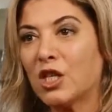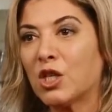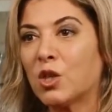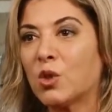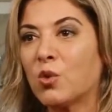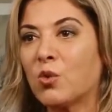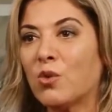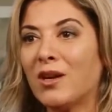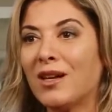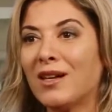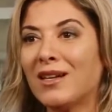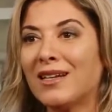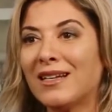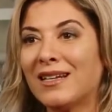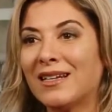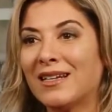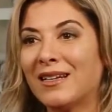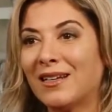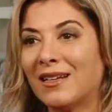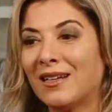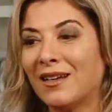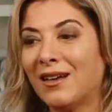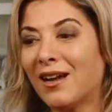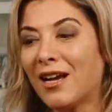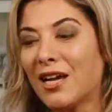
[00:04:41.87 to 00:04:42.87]
You will
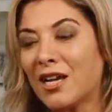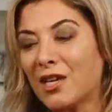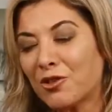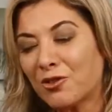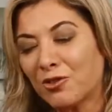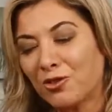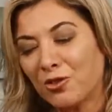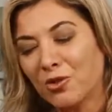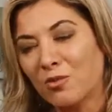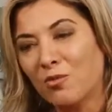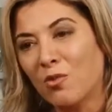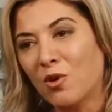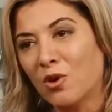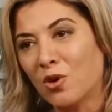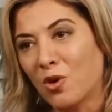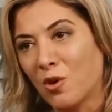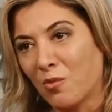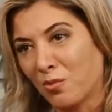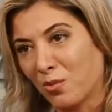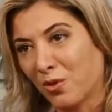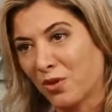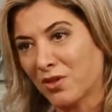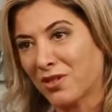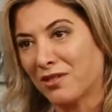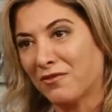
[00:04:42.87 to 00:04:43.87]
like to do more
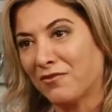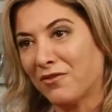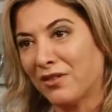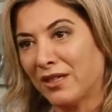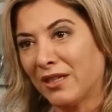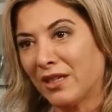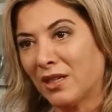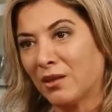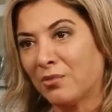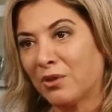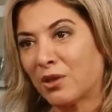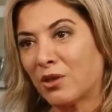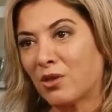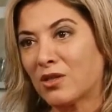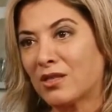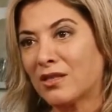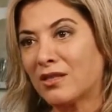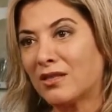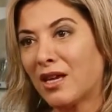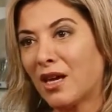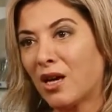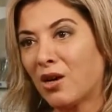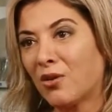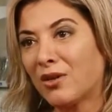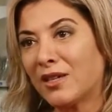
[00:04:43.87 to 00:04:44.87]
composite veneer because
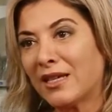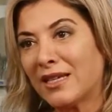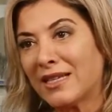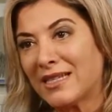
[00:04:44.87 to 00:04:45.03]
now